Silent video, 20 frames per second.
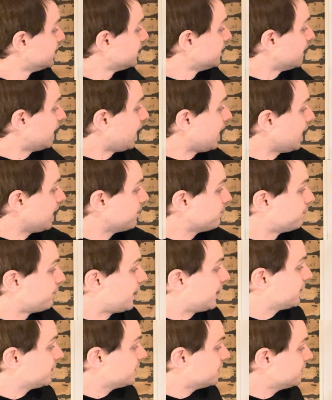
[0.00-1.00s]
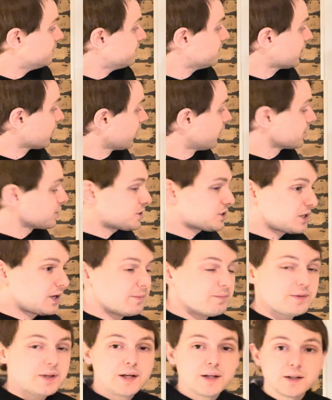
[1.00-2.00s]
But there are
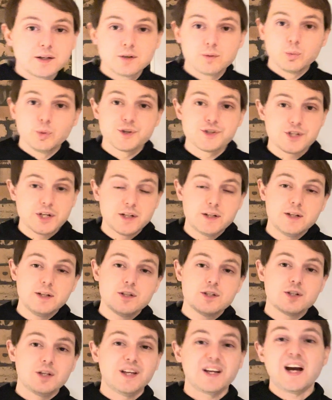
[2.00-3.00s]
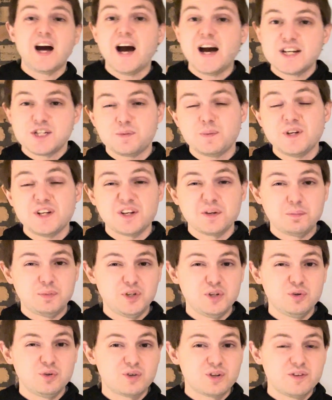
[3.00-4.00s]
some that will send it into like a high-speed
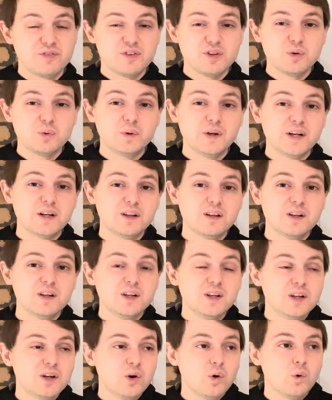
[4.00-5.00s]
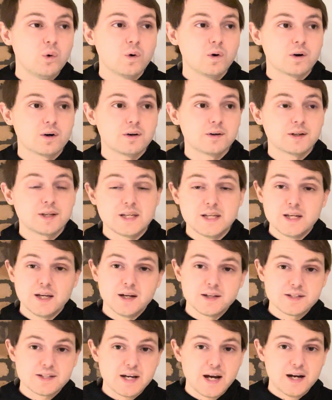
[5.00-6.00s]
computer, if you will, or
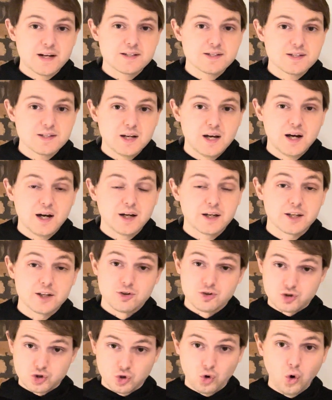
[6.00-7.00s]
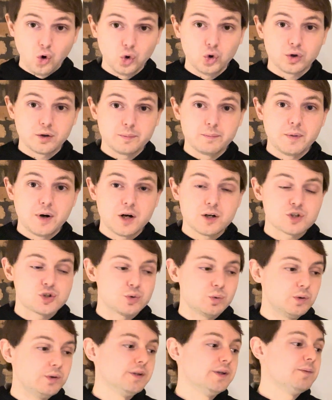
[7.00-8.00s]
Keyence has a controller
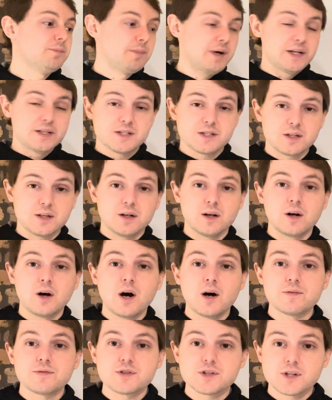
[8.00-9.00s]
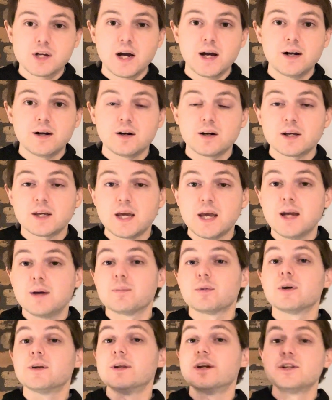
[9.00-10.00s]
module that might sit offside on a
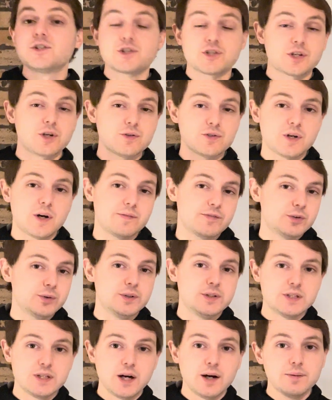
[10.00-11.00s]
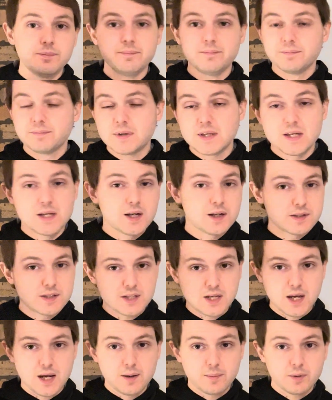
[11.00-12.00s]
camera, and then it just goes off to a dumb Keyence
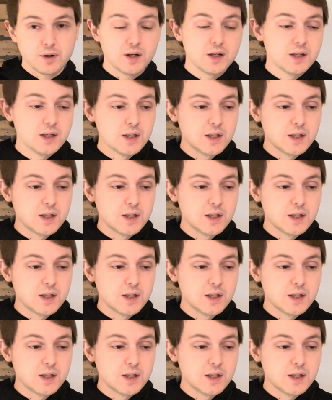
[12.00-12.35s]
camera.